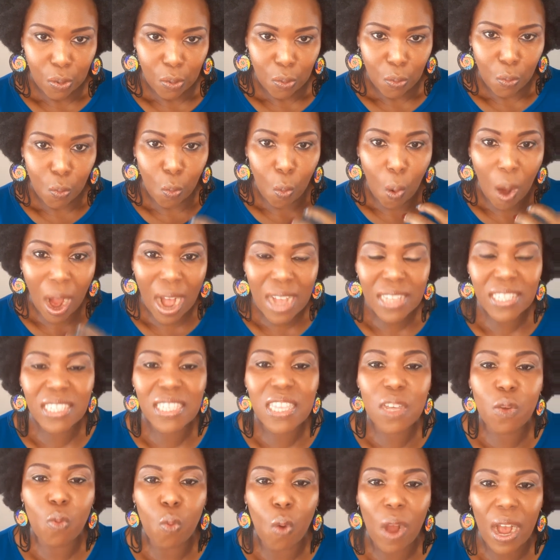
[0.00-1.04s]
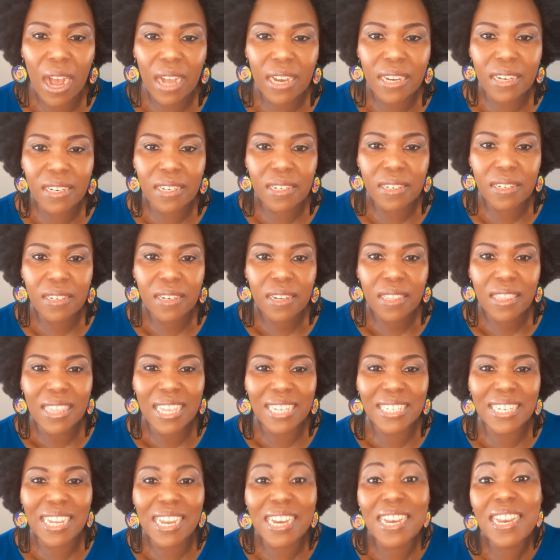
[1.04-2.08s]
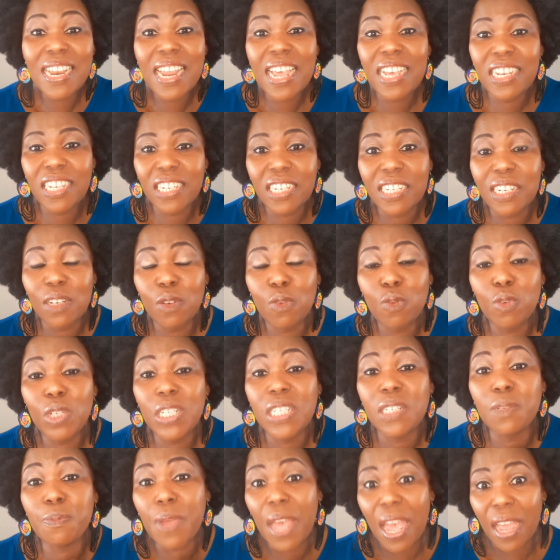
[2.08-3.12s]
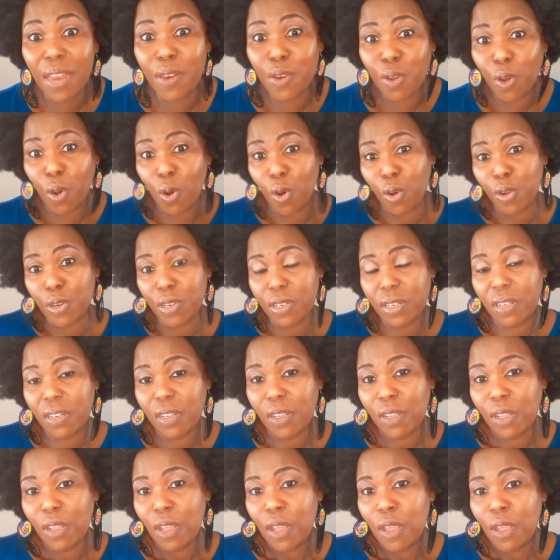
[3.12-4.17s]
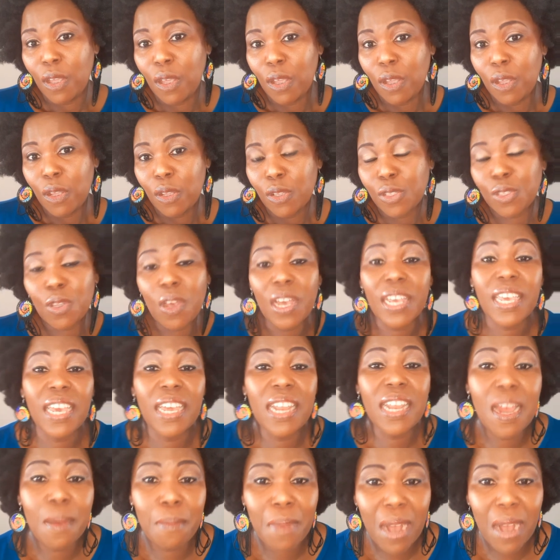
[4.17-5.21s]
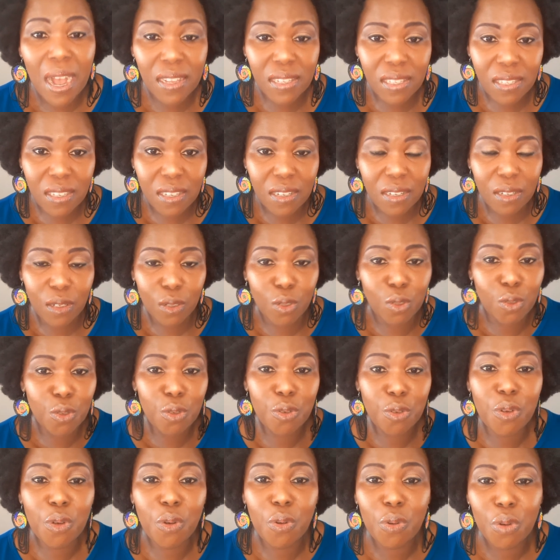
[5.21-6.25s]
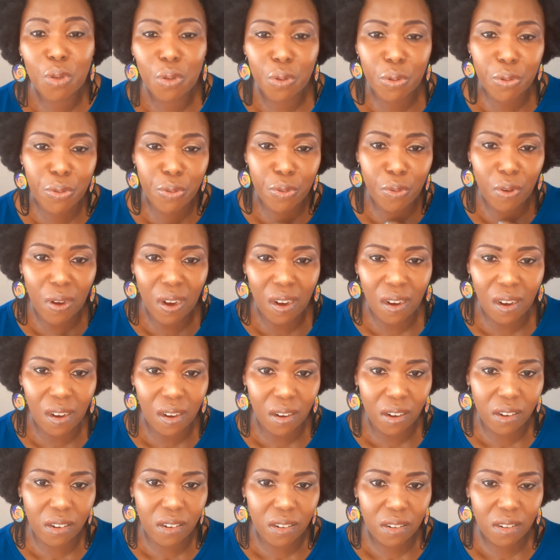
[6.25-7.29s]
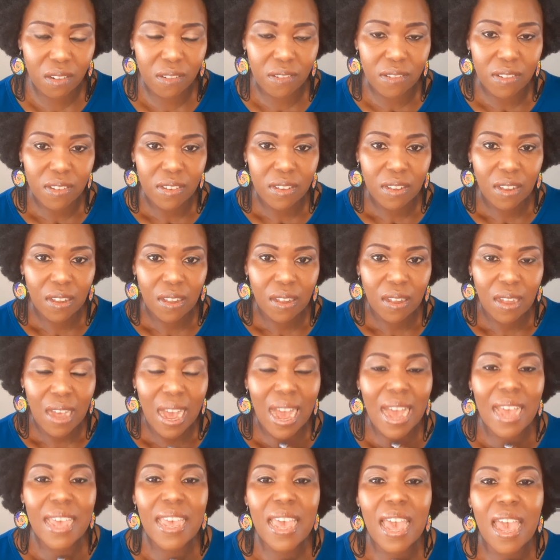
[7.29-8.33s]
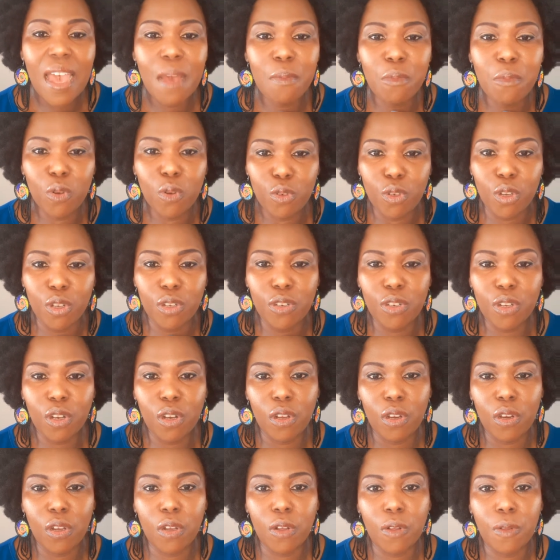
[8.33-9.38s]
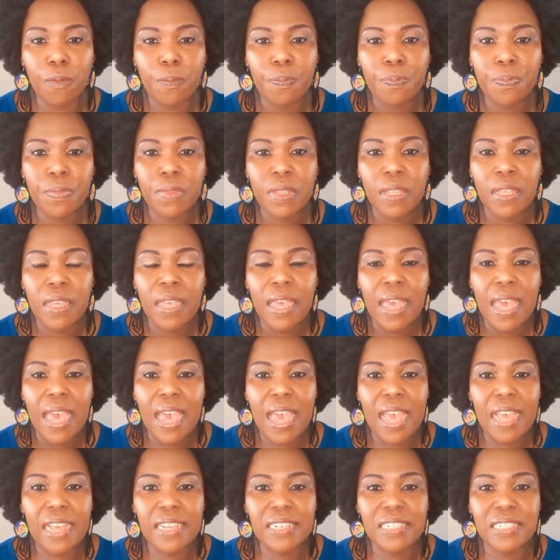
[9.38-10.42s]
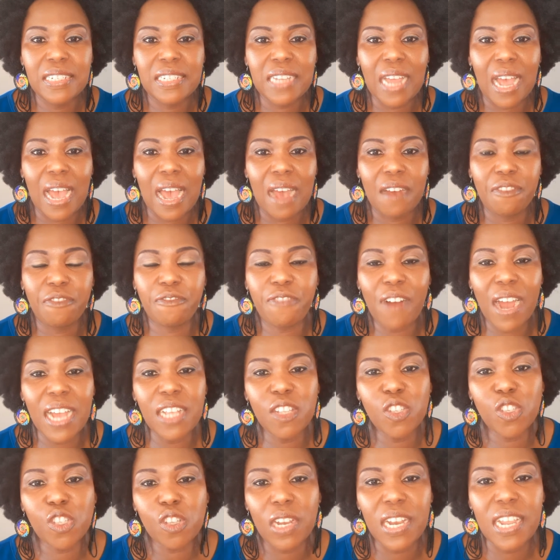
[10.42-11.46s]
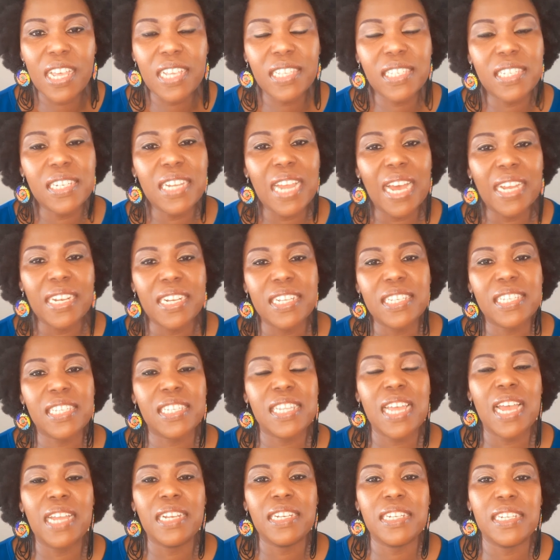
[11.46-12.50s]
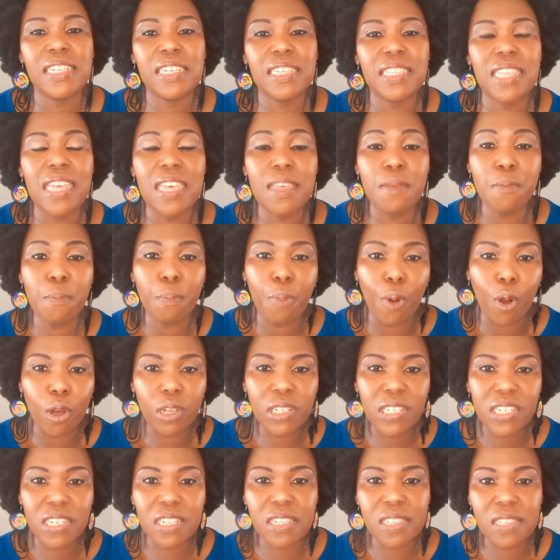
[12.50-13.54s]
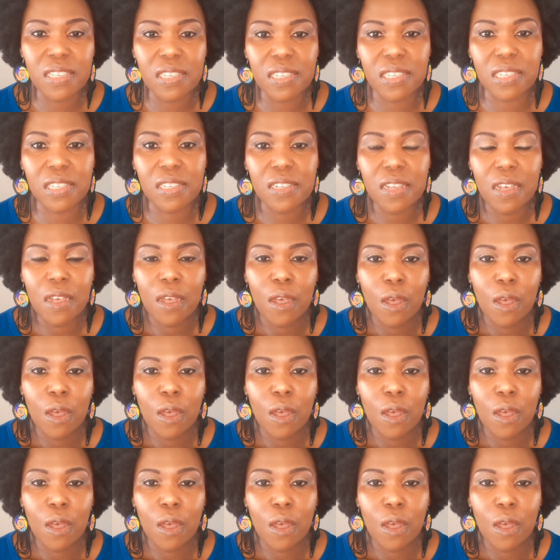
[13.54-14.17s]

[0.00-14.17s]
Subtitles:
was the one that a nation would depend on. So again, I'm asking, do you know who you are? I am Udondolo. And I find solace in understanding the importance